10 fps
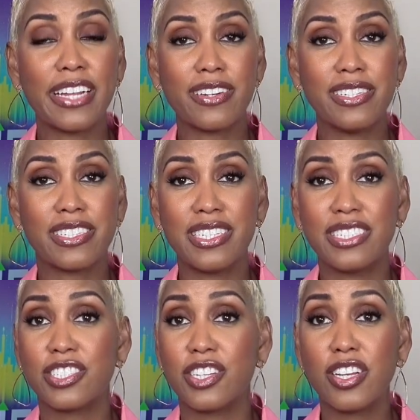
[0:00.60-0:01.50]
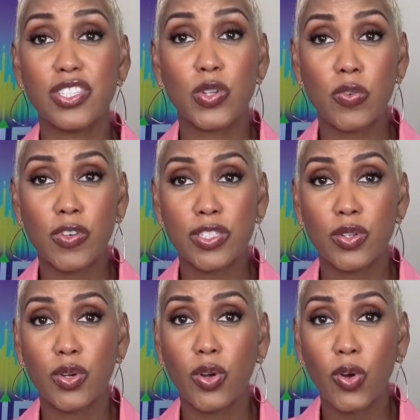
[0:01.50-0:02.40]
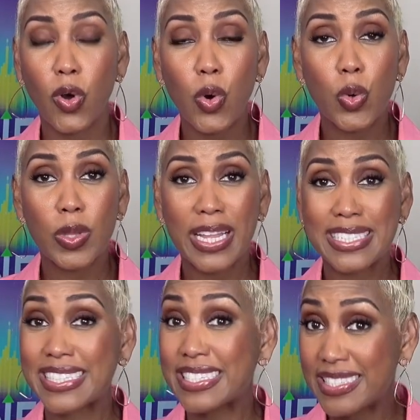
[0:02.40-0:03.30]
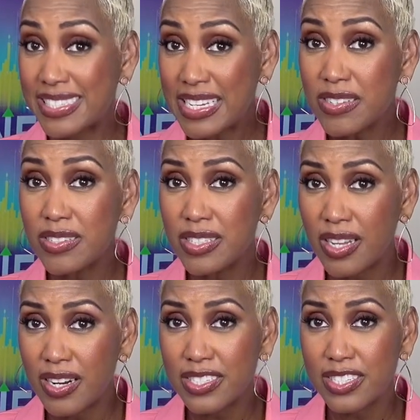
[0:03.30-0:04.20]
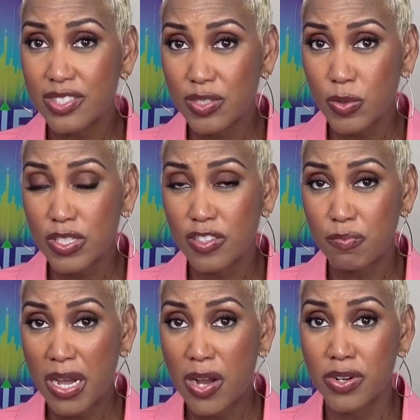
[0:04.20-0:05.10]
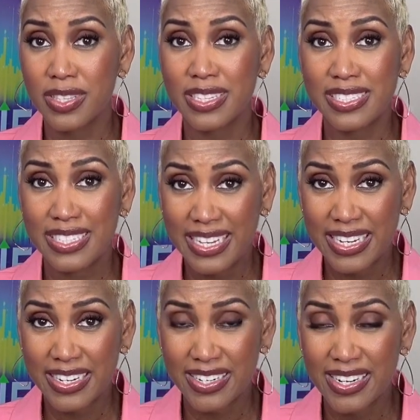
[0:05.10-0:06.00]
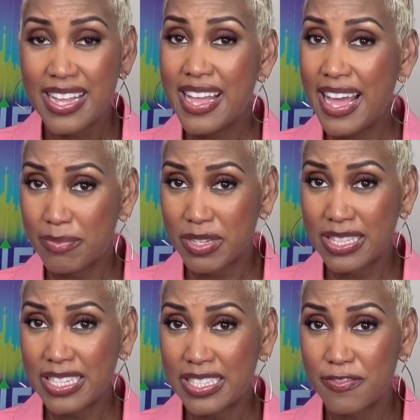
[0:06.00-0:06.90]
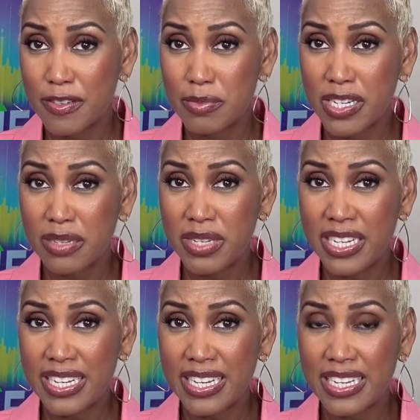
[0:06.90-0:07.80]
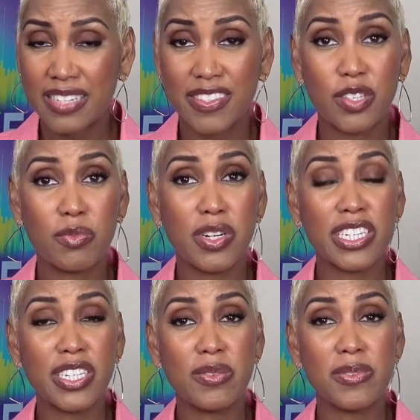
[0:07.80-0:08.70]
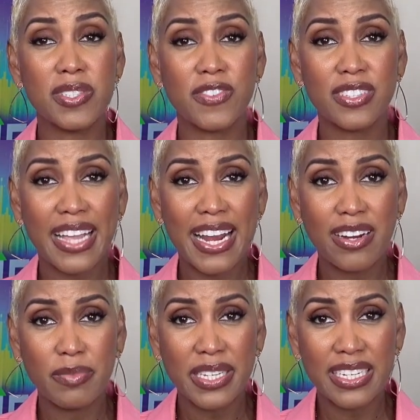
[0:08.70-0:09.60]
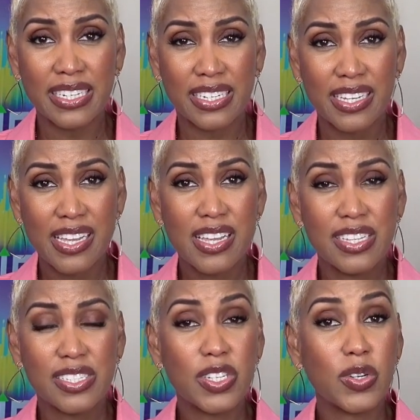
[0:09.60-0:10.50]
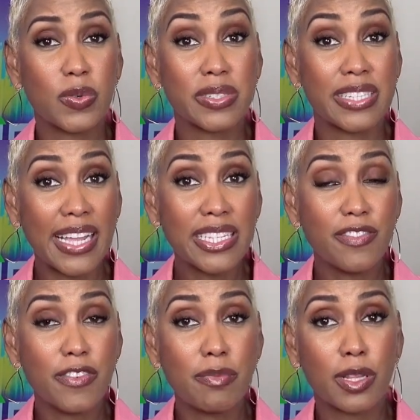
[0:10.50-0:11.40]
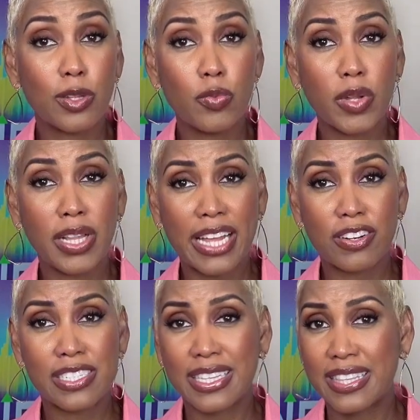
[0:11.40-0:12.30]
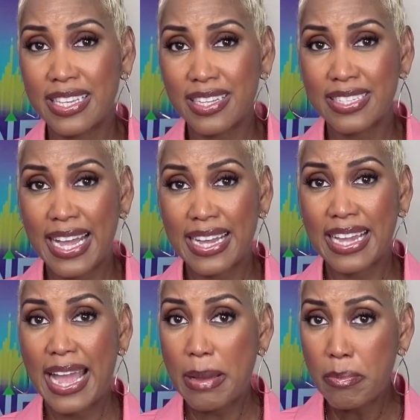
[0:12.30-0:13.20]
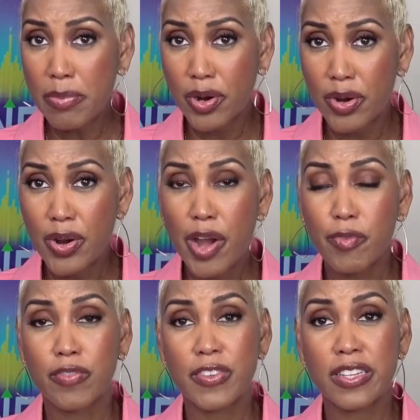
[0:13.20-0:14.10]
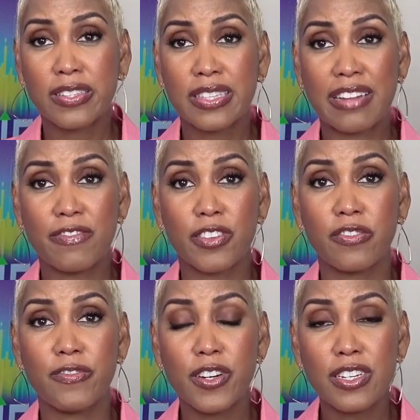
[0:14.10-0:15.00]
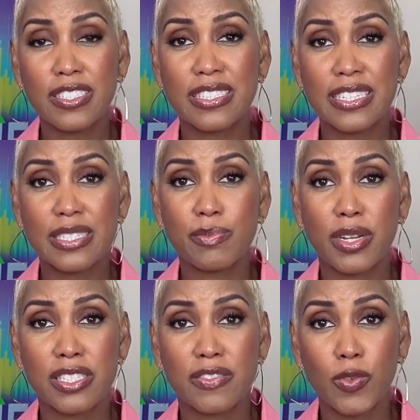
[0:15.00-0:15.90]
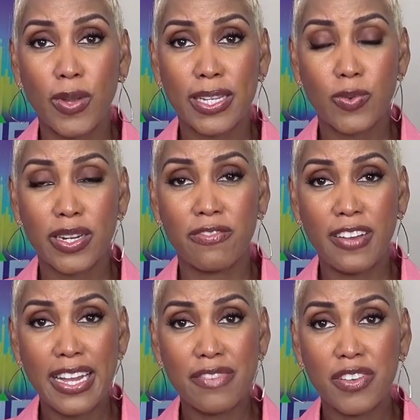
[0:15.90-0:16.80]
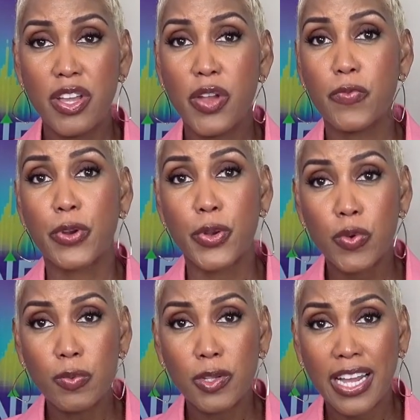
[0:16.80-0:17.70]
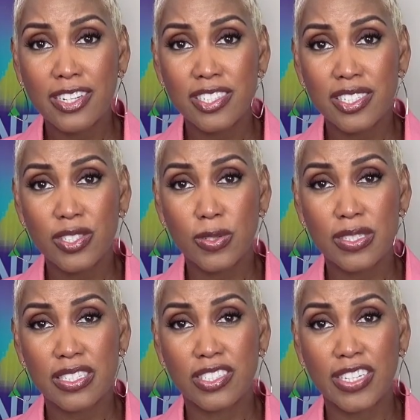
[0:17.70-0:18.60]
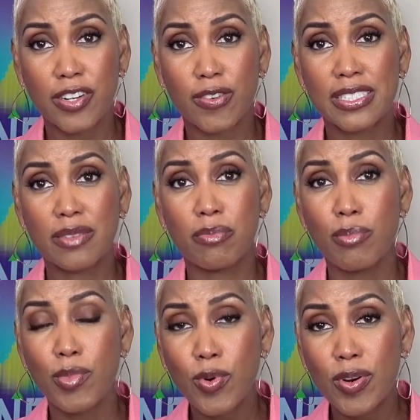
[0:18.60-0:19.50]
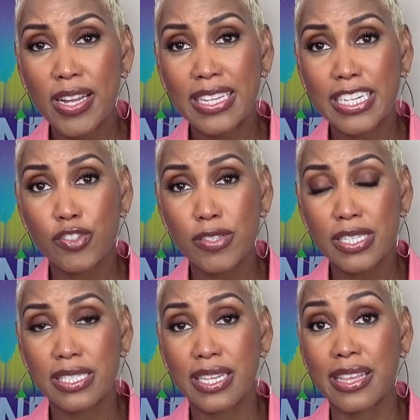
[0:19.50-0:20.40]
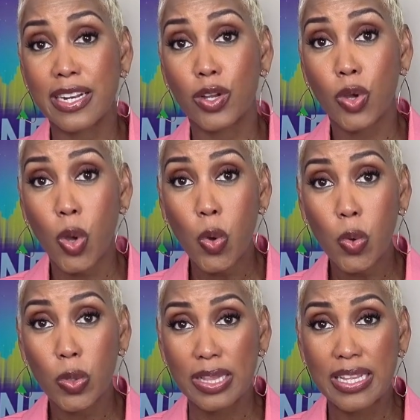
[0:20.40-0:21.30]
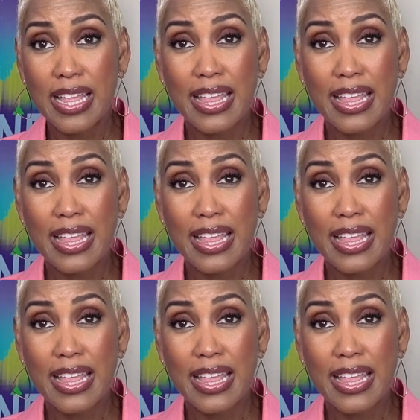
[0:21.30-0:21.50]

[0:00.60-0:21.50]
energy just overtook coal as the single largest source of power this year. I'm Kalilah from Money Media giving you money news for the Caribbean. So, data from global energy think tank Ember revealed that for the first six months of 2025, renewable energy sources generated more electricity than coal.